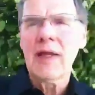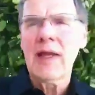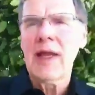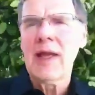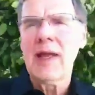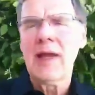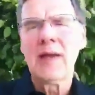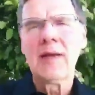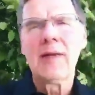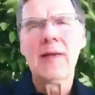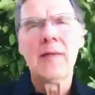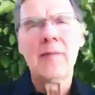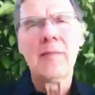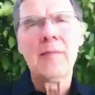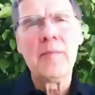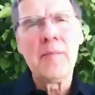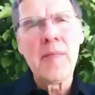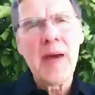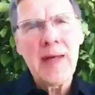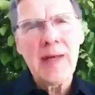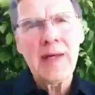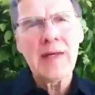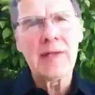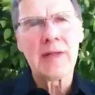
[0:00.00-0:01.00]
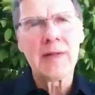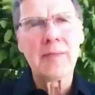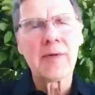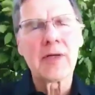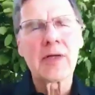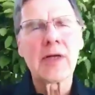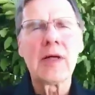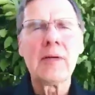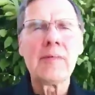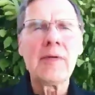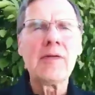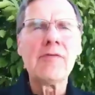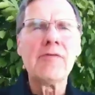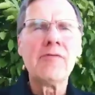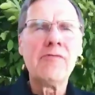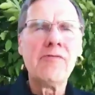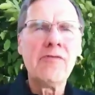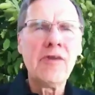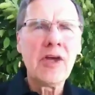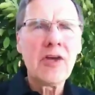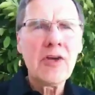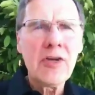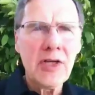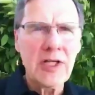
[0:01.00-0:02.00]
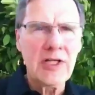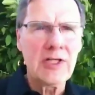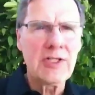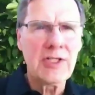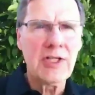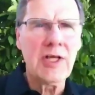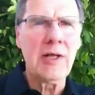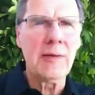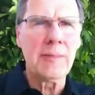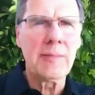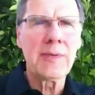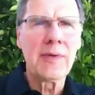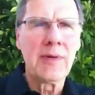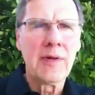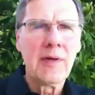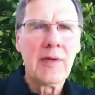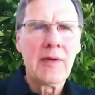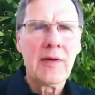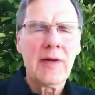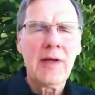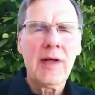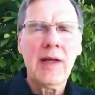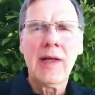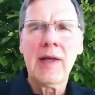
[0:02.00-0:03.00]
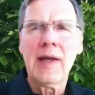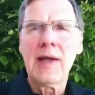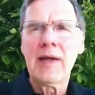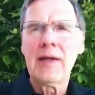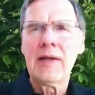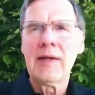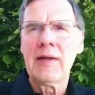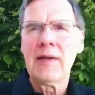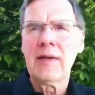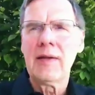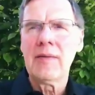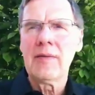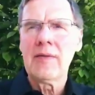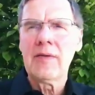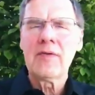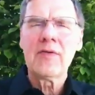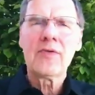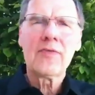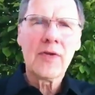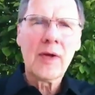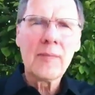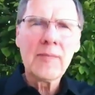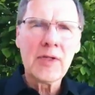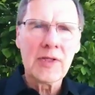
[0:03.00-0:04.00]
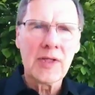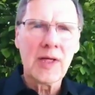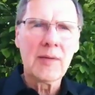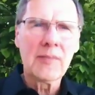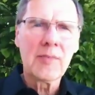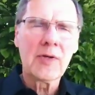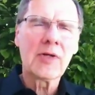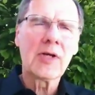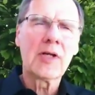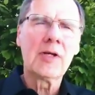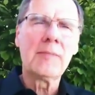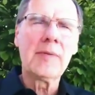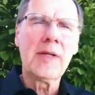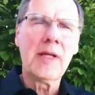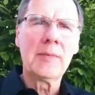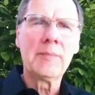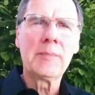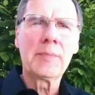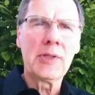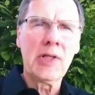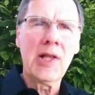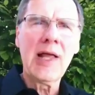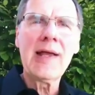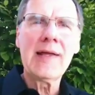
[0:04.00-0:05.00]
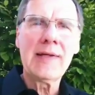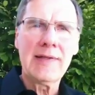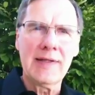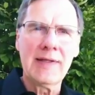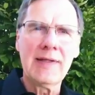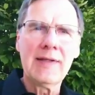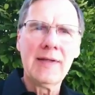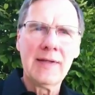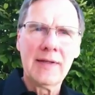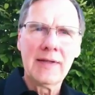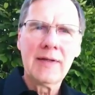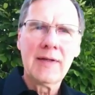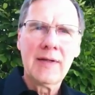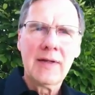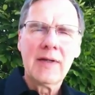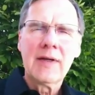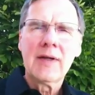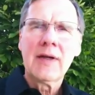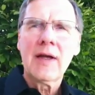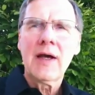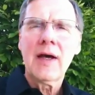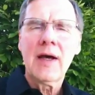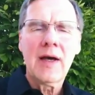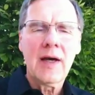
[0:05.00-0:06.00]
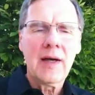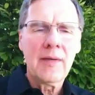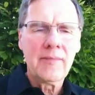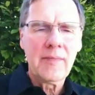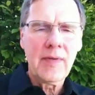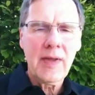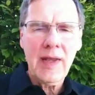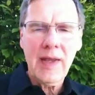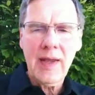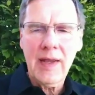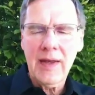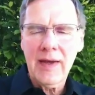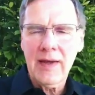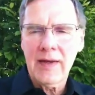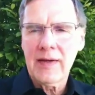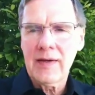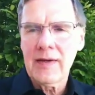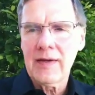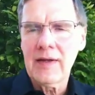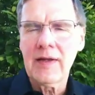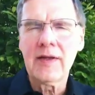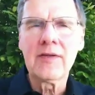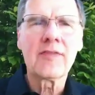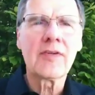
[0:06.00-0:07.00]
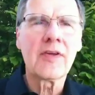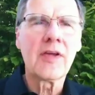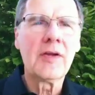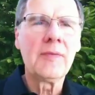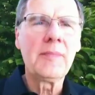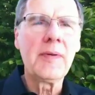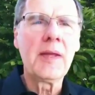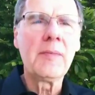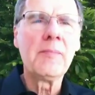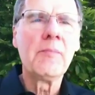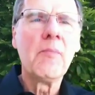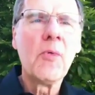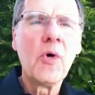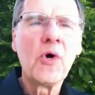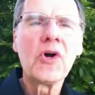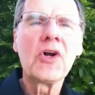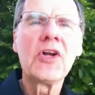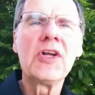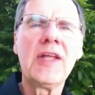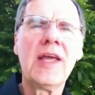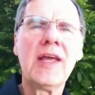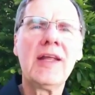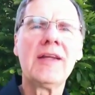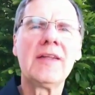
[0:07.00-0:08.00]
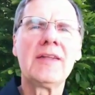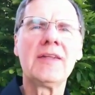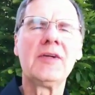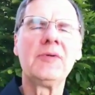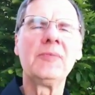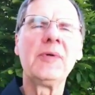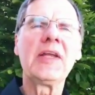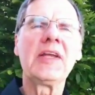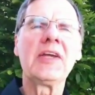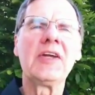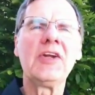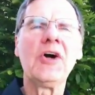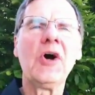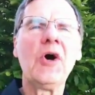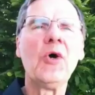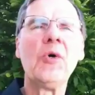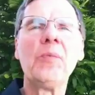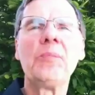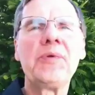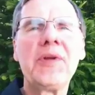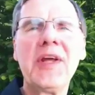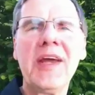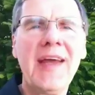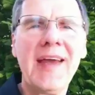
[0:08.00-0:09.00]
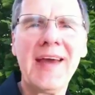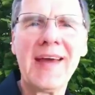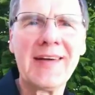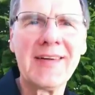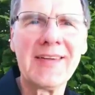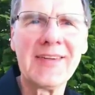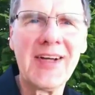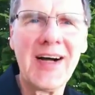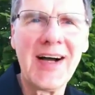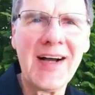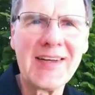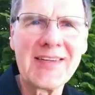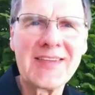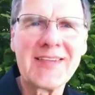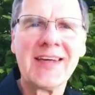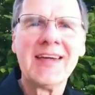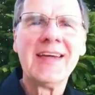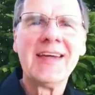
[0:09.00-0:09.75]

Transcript: and many of them are going to be very cheap, and some of them are going to be implanted. Um, and it's going to be more data than we could hope to analyze.